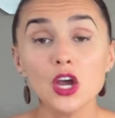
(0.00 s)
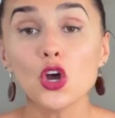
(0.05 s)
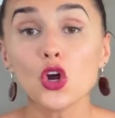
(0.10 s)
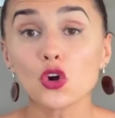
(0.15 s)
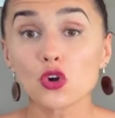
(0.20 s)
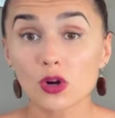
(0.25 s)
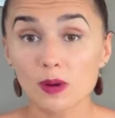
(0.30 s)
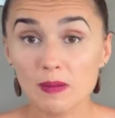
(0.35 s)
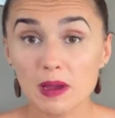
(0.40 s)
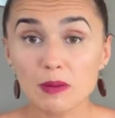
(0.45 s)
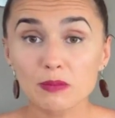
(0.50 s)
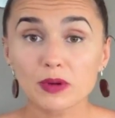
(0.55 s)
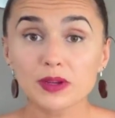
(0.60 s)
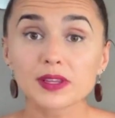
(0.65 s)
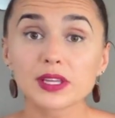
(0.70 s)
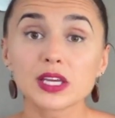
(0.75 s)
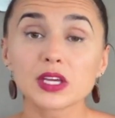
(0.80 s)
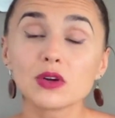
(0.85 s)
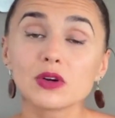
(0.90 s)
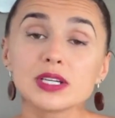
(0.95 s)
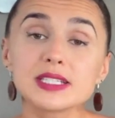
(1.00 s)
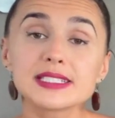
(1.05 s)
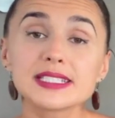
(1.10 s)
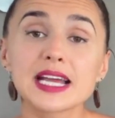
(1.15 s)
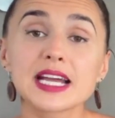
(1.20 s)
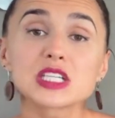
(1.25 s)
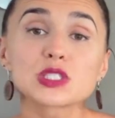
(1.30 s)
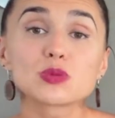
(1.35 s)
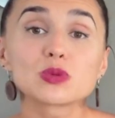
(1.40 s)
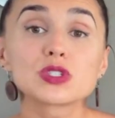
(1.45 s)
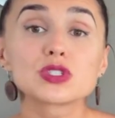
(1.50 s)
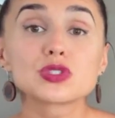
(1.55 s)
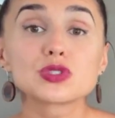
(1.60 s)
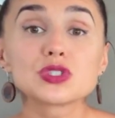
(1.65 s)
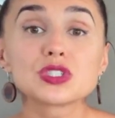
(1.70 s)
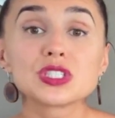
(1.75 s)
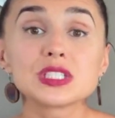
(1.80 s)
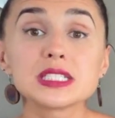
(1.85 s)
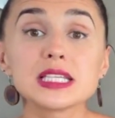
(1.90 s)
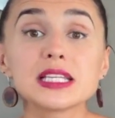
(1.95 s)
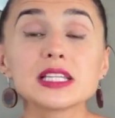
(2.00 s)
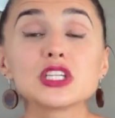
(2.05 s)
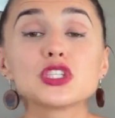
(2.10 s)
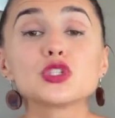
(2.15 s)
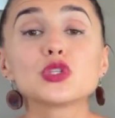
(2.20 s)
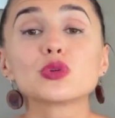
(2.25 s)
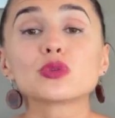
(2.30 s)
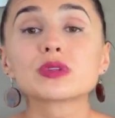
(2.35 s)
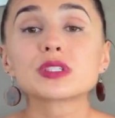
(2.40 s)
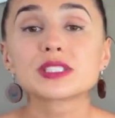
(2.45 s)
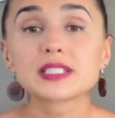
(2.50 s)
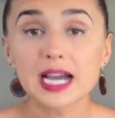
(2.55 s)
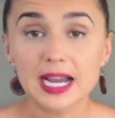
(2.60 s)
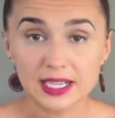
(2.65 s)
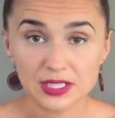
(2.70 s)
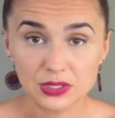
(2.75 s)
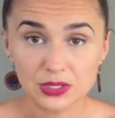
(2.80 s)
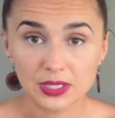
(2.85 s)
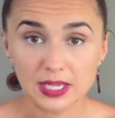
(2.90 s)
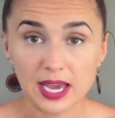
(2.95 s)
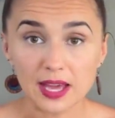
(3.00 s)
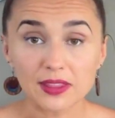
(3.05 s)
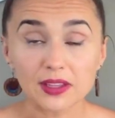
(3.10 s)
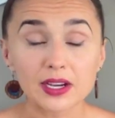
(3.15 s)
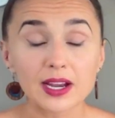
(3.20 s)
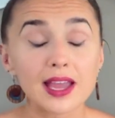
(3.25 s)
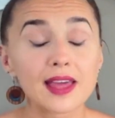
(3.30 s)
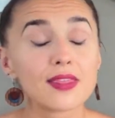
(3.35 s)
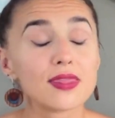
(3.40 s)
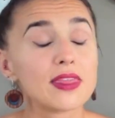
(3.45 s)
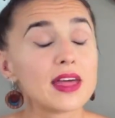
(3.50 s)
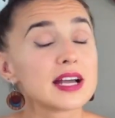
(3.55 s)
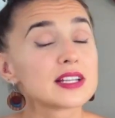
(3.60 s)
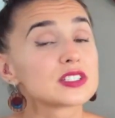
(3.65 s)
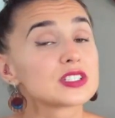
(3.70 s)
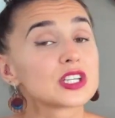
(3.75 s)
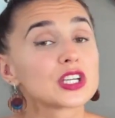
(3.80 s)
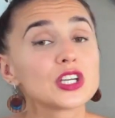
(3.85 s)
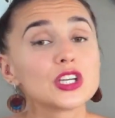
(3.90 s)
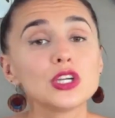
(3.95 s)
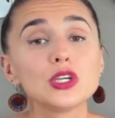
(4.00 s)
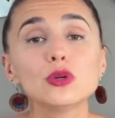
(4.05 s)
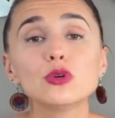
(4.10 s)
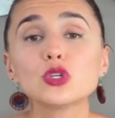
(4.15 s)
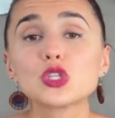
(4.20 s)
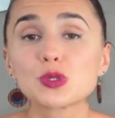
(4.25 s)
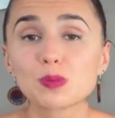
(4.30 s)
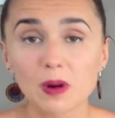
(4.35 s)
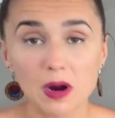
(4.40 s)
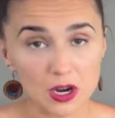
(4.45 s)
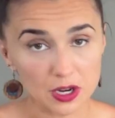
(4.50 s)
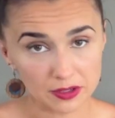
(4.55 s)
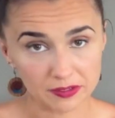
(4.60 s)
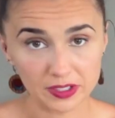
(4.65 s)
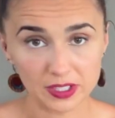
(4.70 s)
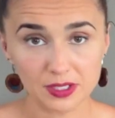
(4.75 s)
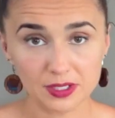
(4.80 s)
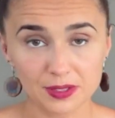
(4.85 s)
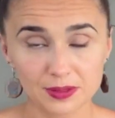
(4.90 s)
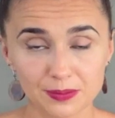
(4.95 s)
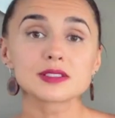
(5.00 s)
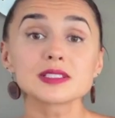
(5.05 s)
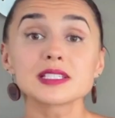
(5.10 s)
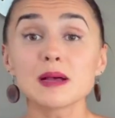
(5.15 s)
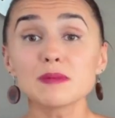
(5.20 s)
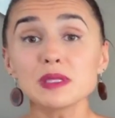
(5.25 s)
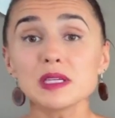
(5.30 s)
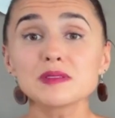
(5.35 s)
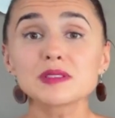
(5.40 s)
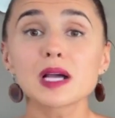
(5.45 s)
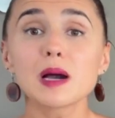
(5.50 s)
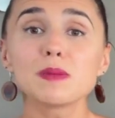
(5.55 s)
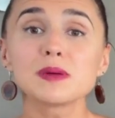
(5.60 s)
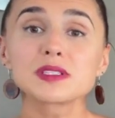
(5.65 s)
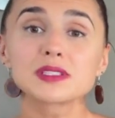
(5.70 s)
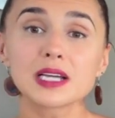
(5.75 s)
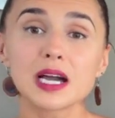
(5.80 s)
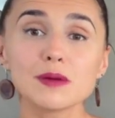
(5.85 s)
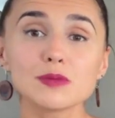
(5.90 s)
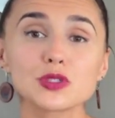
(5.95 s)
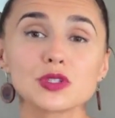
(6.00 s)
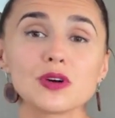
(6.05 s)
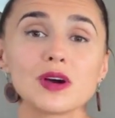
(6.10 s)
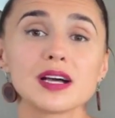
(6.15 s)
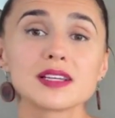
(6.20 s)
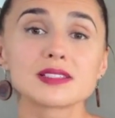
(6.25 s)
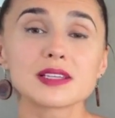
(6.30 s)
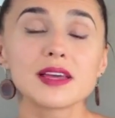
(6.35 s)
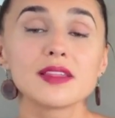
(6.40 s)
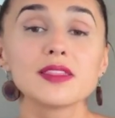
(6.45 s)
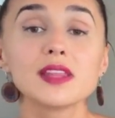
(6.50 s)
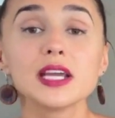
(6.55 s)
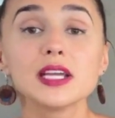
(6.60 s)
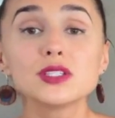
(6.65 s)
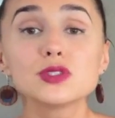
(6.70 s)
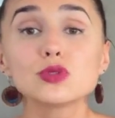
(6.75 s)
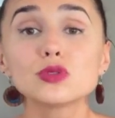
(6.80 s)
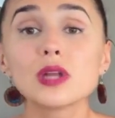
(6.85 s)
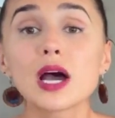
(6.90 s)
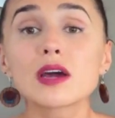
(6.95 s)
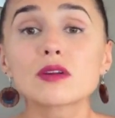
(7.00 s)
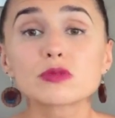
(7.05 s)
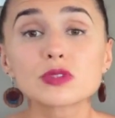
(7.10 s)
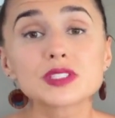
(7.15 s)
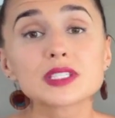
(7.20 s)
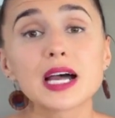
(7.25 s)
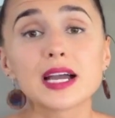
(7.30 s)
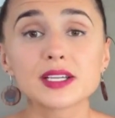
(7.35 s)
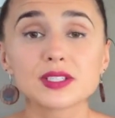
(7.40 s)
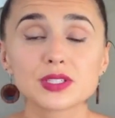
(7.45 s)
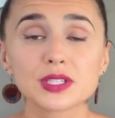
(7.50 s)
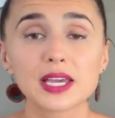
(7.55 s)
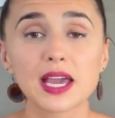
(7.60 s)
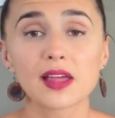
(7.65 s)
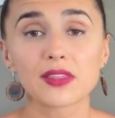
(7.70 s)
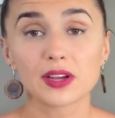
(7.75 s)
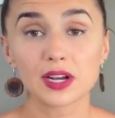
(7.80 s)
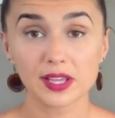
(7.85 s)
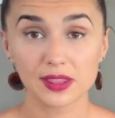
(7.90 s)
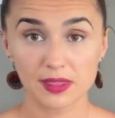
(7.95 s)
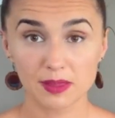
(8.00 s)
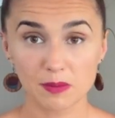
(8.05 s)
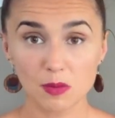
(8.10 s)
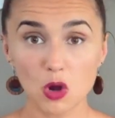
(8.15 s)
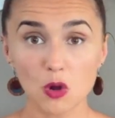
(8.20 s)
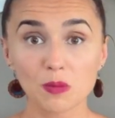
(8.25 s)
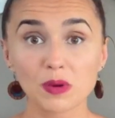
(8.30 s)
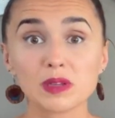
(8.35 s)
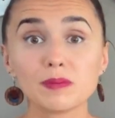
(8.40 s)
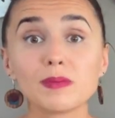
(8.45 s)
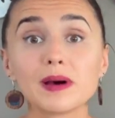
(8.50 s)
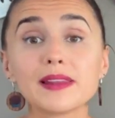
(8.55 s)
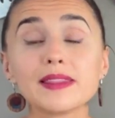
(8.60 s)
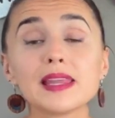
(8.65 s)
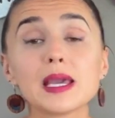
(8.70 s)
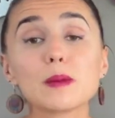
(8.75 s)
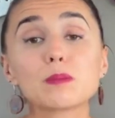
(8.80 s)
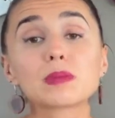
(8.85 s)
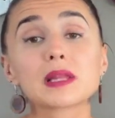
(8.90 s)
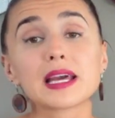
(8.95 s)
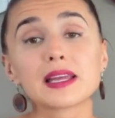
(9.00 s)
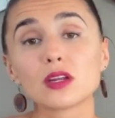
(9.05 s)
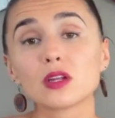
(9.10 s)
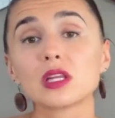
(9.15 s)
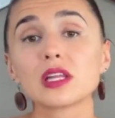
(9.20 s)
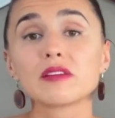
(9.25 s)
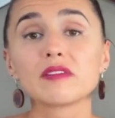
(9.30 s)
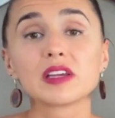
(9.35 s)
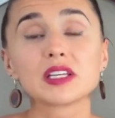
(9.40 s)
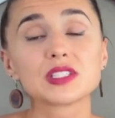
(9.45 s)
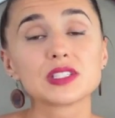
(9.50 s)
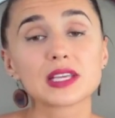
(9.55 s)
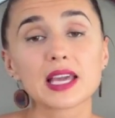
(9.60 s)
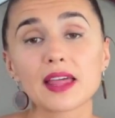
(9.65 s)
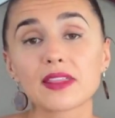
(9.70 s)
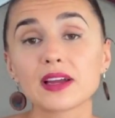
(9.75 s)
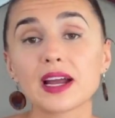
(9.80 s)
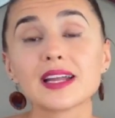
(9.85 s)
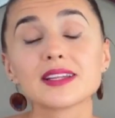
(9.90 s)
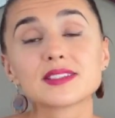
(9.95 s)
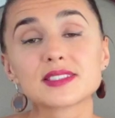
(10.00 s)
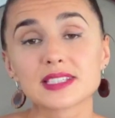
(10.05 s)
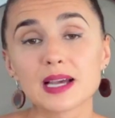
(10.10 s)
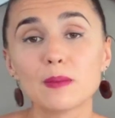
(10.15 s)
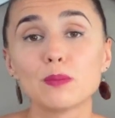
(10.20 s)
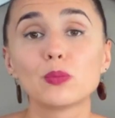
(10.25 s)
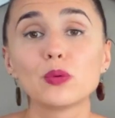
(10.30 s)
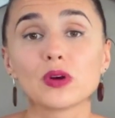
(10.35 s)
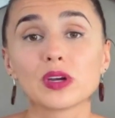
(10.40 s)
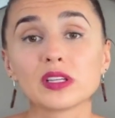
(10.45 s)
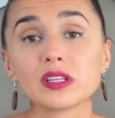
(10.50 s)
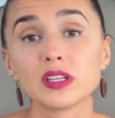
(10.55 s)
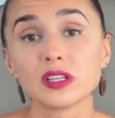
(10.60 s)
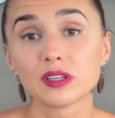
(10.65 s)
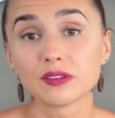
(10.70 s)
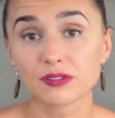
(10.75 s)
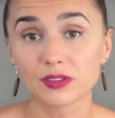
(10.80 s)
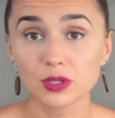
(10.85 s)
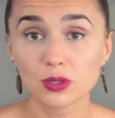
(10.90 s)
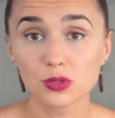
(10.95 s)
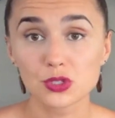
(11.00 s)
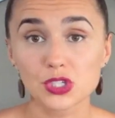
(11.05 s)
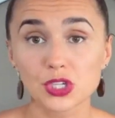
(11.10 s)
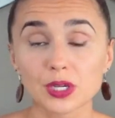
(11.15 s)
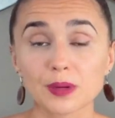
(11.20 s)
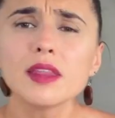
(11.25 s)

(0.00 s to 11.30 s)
Remember, the USCIS wants to see that you reside together, and that's a huge part of it. Sometimes couples come to us and they do not reside together at the moment, but they plan on living together at some point in the future.